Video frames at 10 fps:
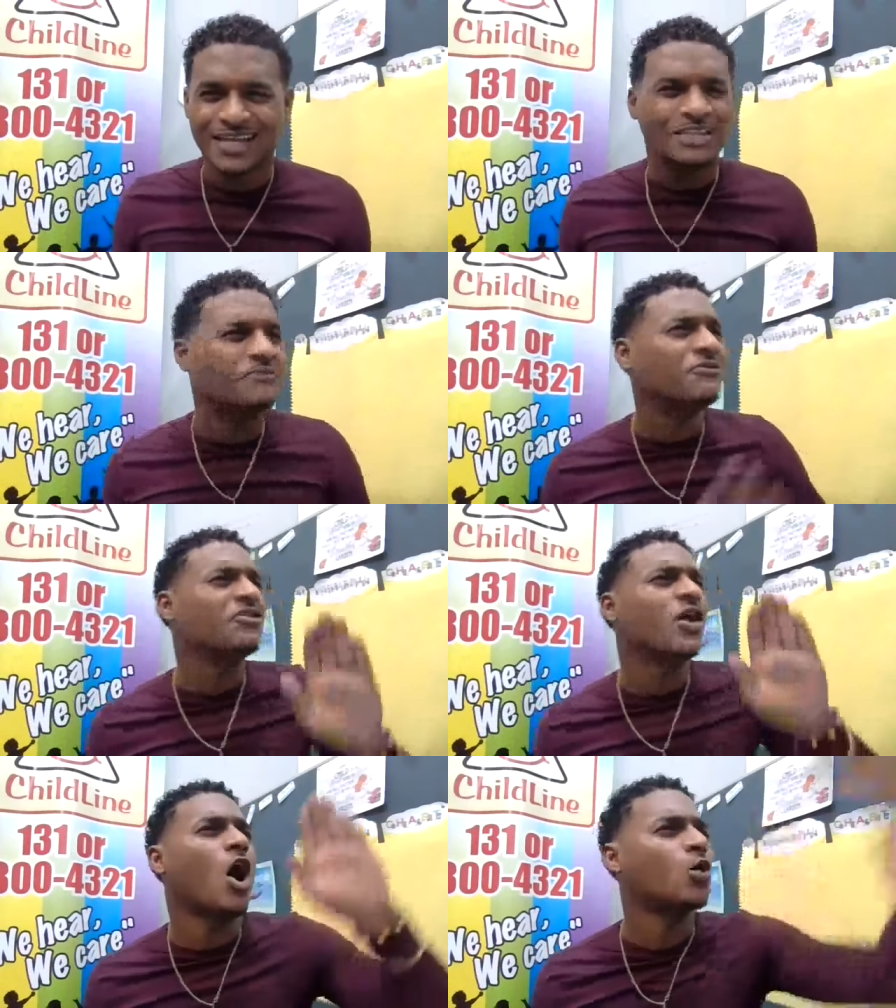The
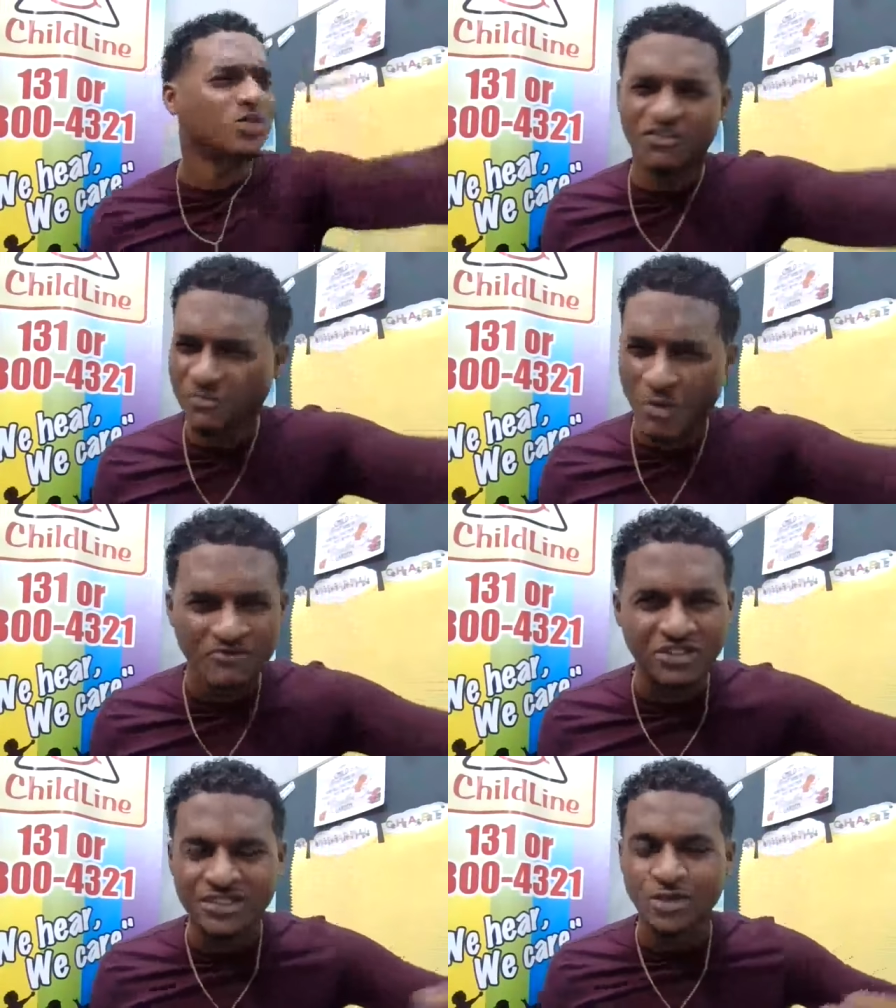further out of
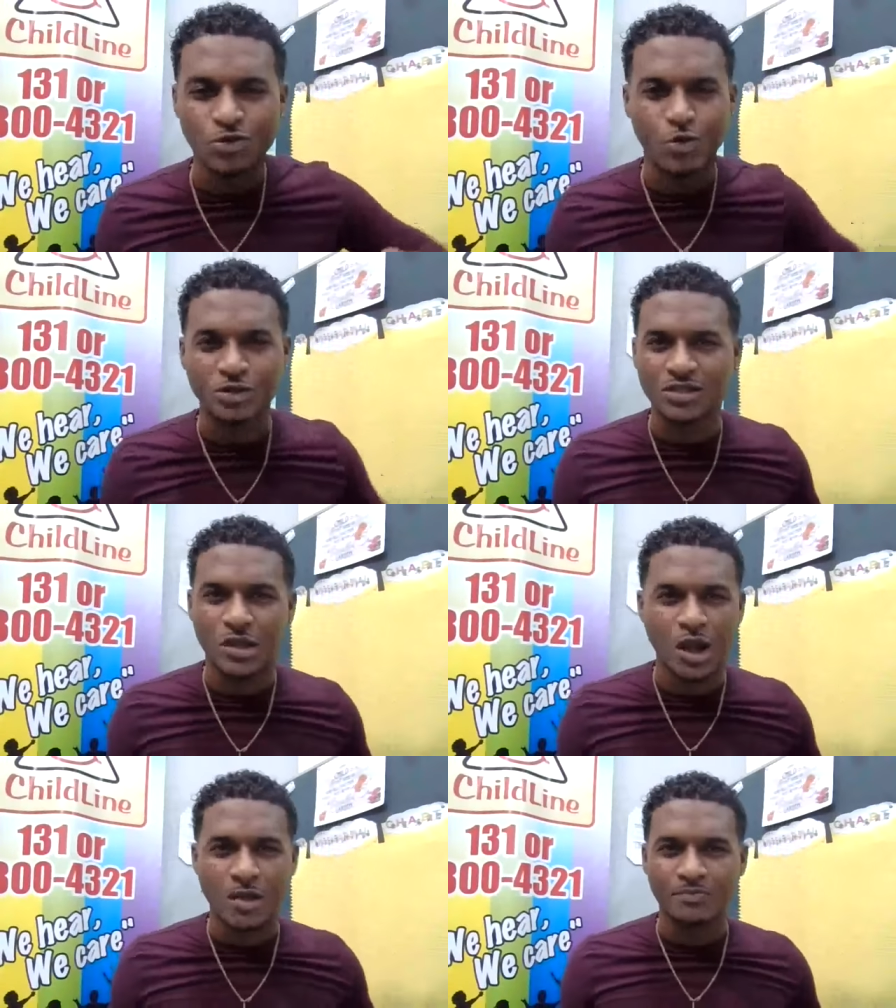poverty you're going to
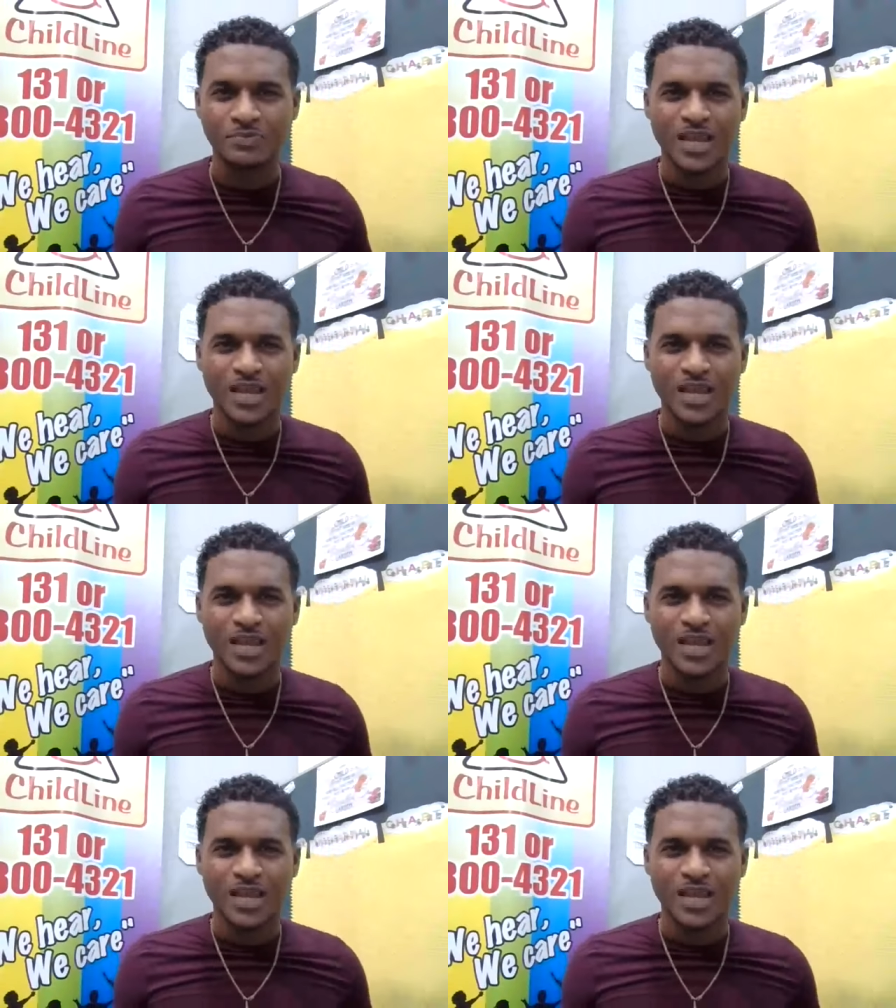come,